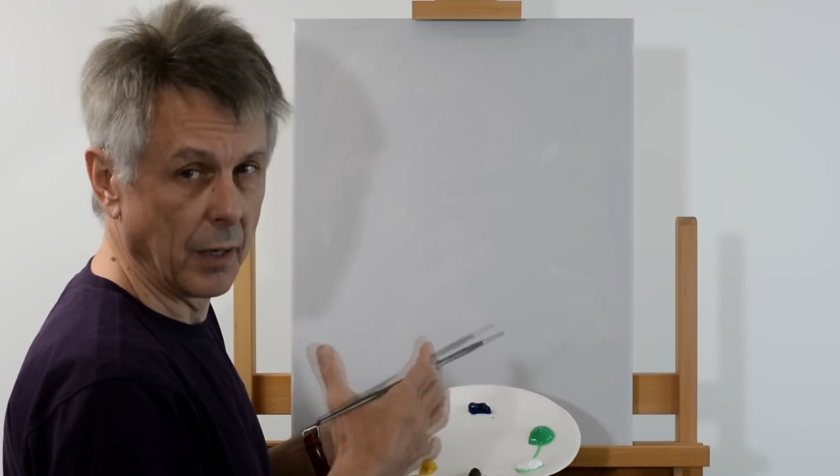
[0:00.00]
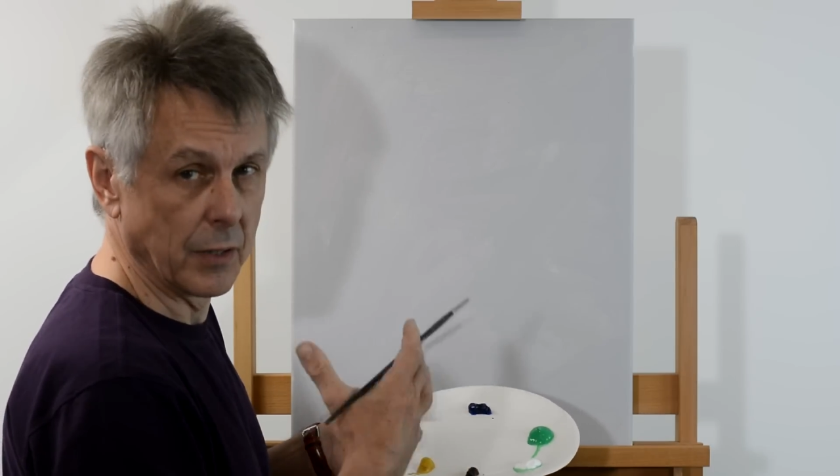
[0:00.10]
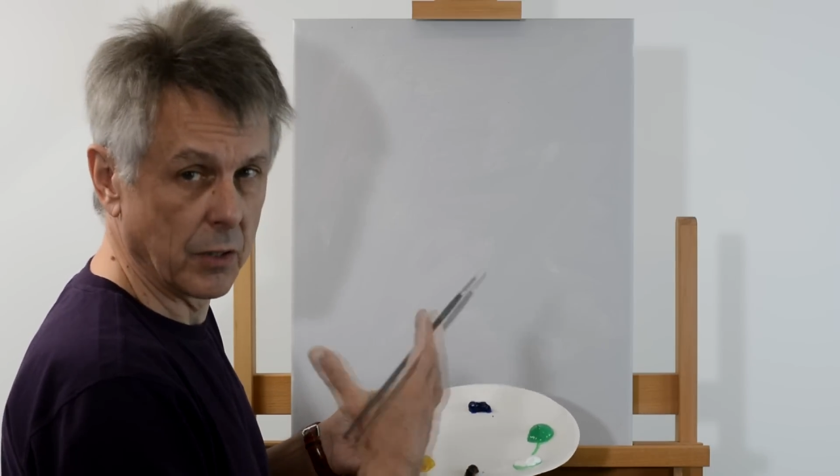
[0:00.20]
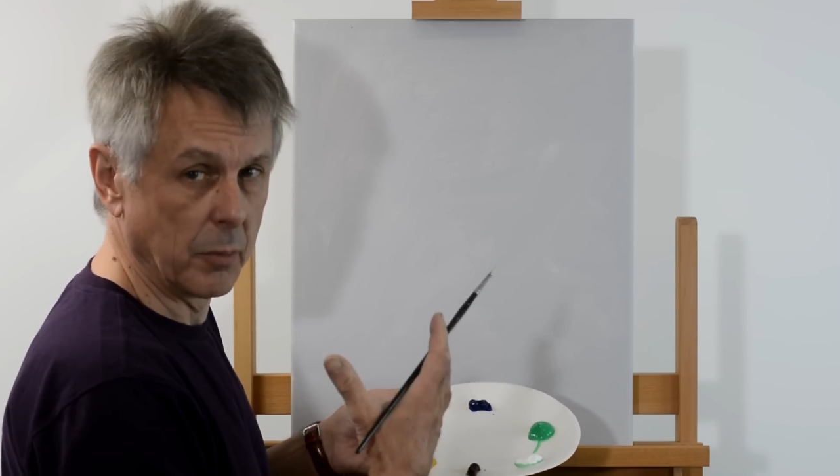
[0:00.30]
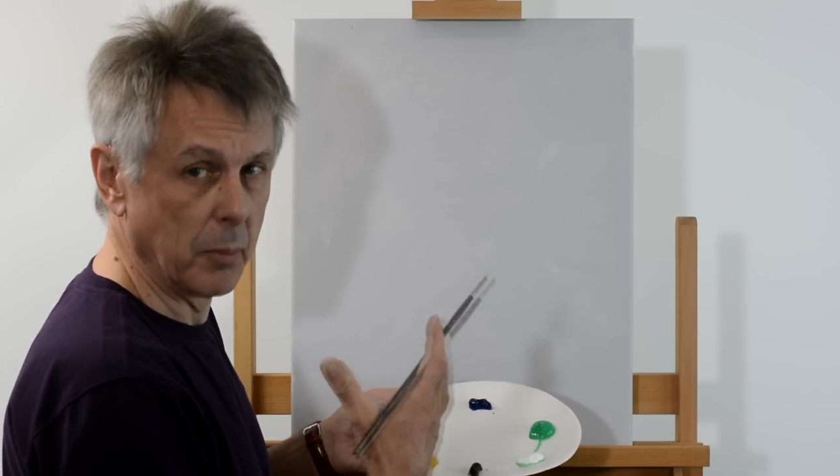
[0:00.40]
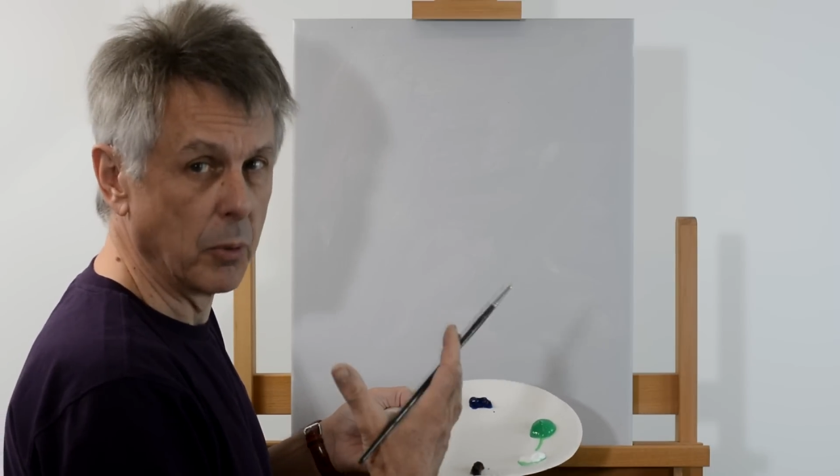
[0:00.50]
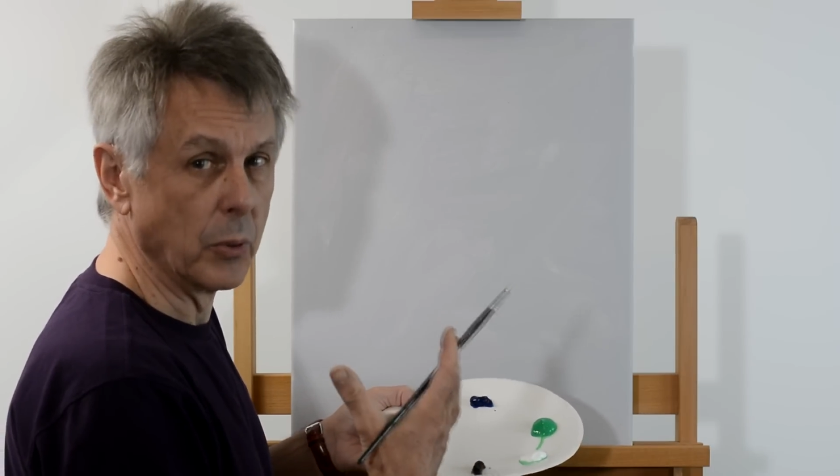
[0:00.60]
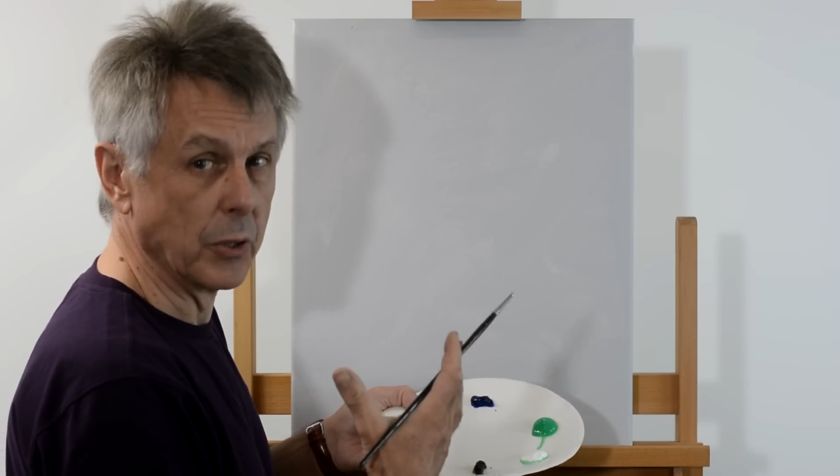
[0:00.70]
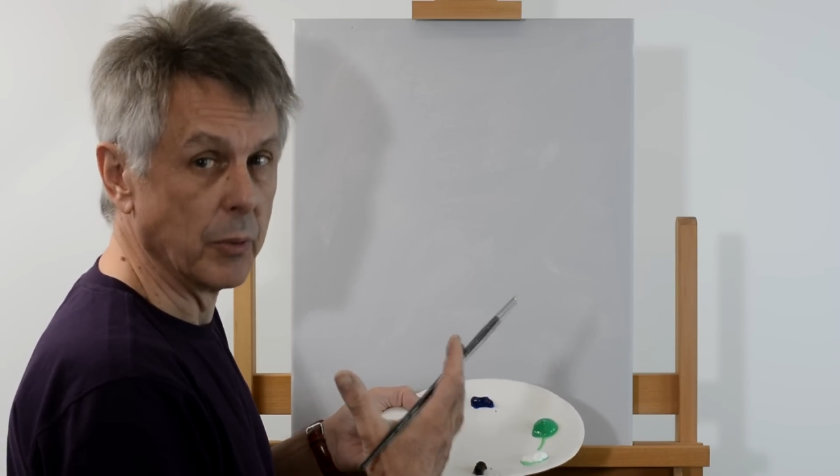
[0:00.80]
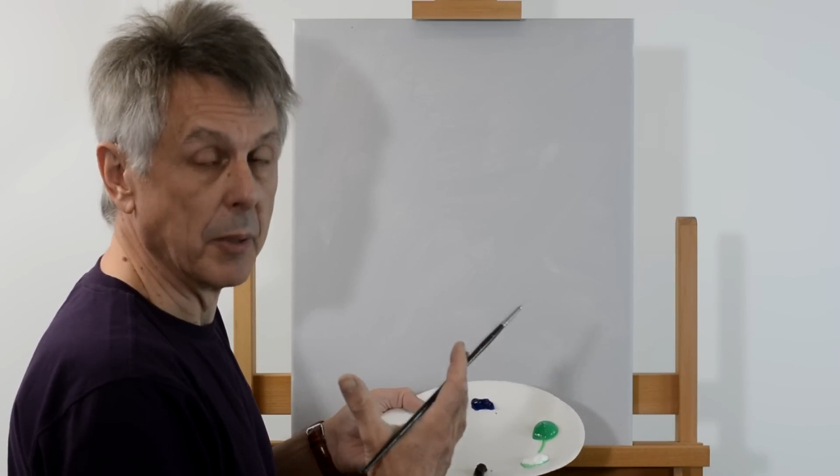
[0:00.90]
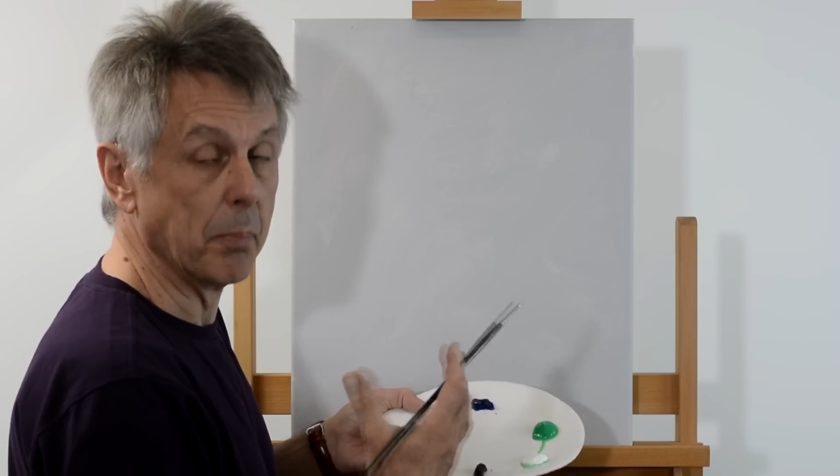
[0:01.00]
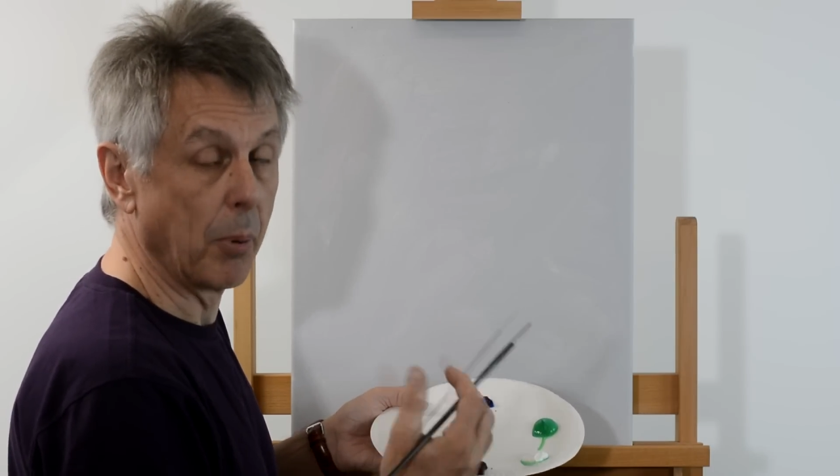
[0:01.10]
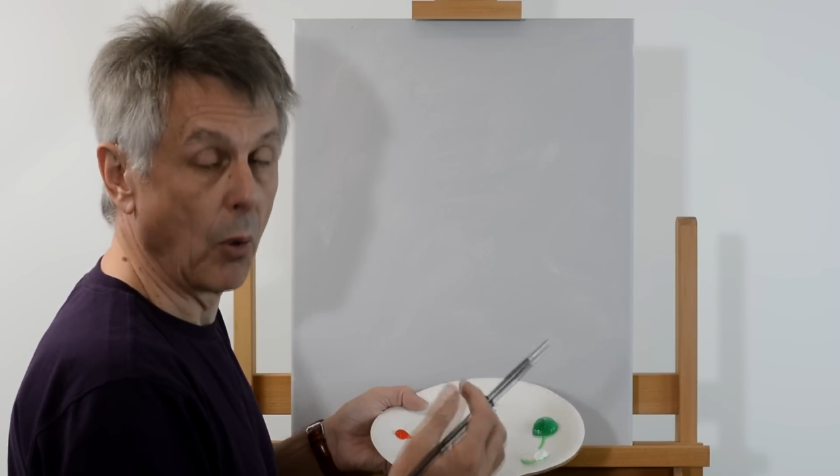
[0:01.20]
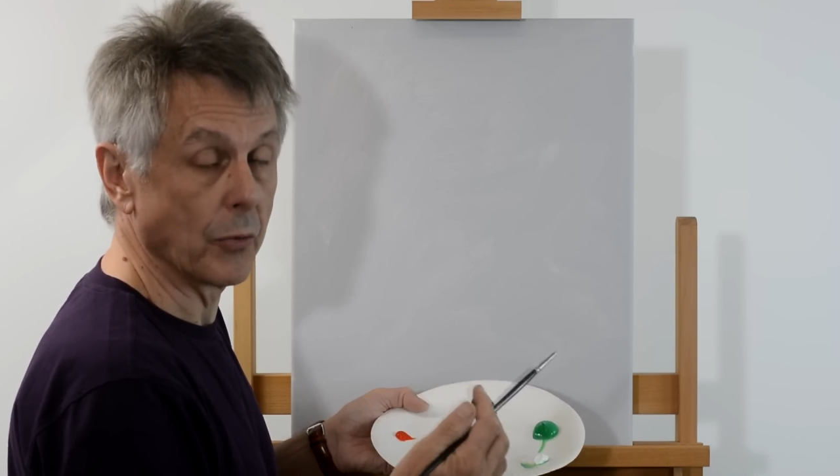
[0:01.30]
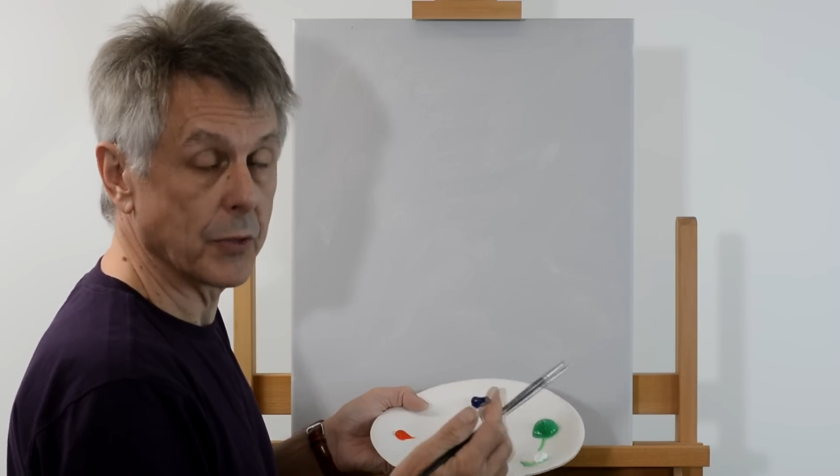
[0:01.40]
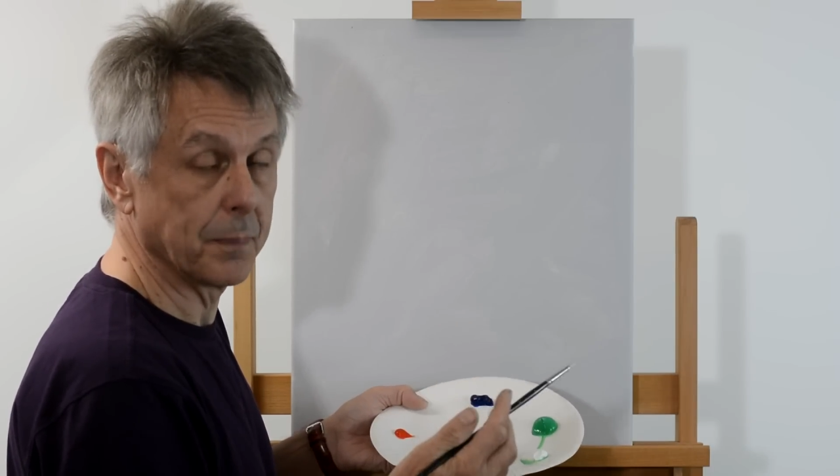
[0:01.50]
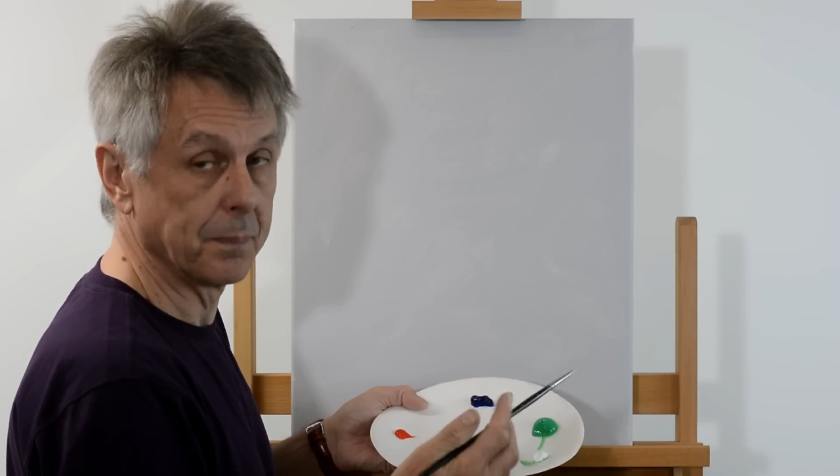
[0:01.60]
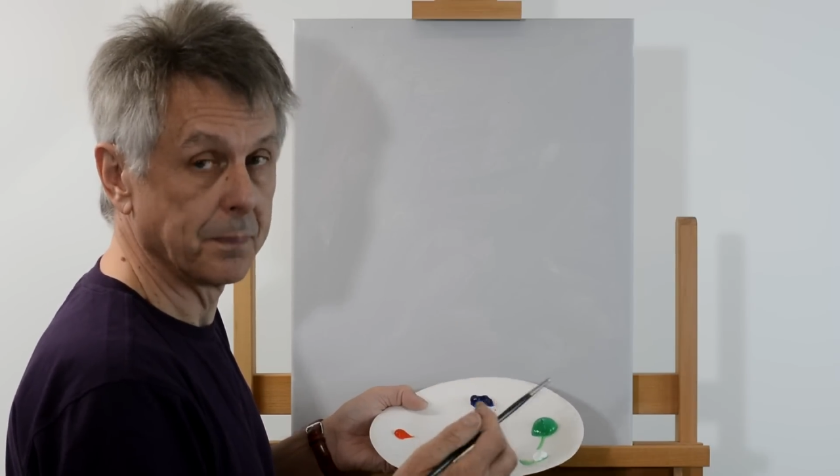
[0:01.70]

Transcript: It's going to be a blue and green pot.